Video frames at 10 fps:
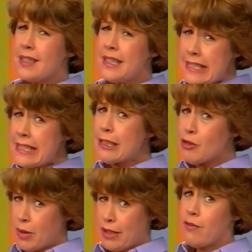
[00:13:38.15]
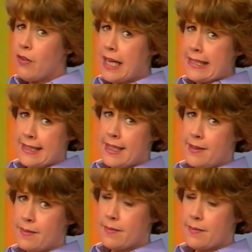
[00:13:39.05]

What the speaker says: a little bit faster.